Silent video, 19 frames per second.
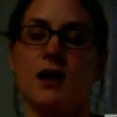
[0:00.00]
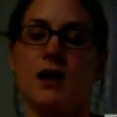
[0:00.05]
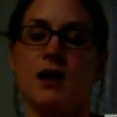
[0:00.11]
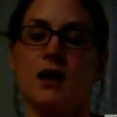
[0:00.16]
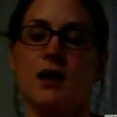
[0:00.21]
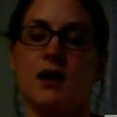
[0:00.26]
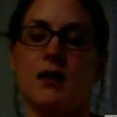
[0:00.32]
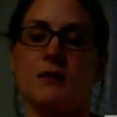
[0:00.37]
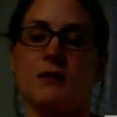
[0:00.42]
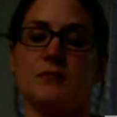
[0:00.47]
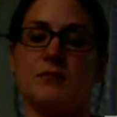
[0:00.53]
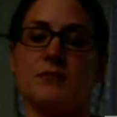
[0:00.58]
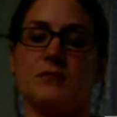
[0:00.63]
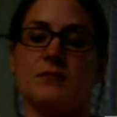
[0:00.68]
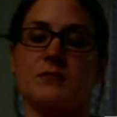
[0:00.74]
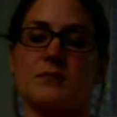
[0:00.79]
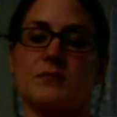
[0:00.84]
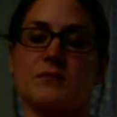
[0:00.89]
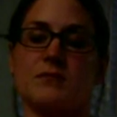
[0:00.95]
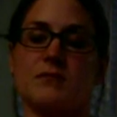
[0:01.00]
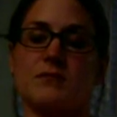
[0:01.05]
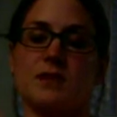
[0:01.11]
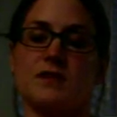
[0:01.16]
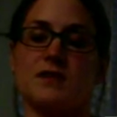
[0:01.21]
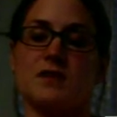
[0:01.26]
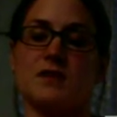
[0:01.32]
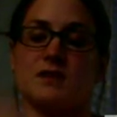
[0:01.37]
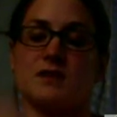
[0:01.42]

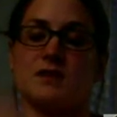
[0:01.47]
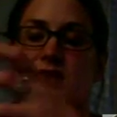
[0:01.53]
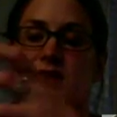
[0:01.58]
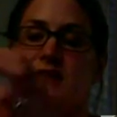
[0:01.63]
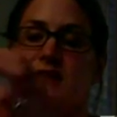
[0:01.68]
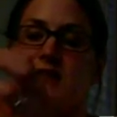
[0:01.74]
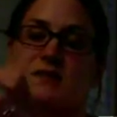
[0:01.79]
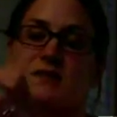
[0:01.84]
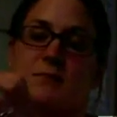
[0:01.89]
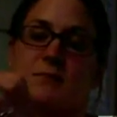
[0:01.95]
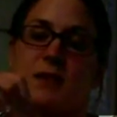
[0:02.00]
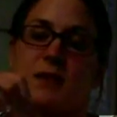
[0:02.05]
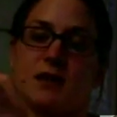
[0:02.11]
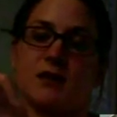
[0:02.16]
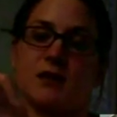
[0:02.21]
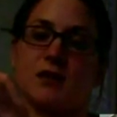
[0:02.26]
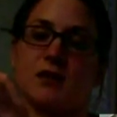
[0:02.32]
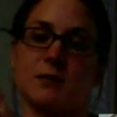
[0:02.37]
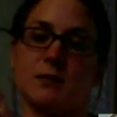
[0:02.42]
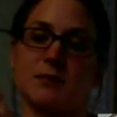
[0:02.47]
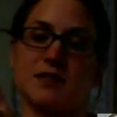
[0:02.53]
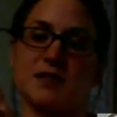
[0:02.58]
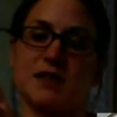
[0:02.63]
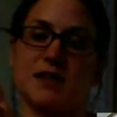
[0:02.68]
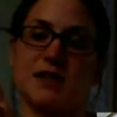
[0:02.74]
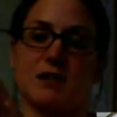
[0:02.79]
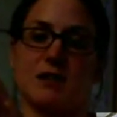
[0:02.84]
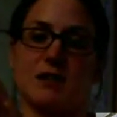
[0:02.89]
So instead of just being all clumped
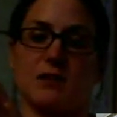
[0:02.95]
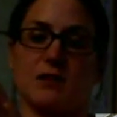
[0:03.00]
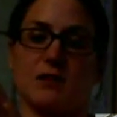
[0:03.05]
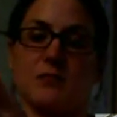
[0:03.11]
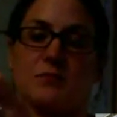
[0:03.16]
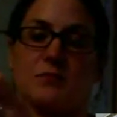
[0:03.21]
together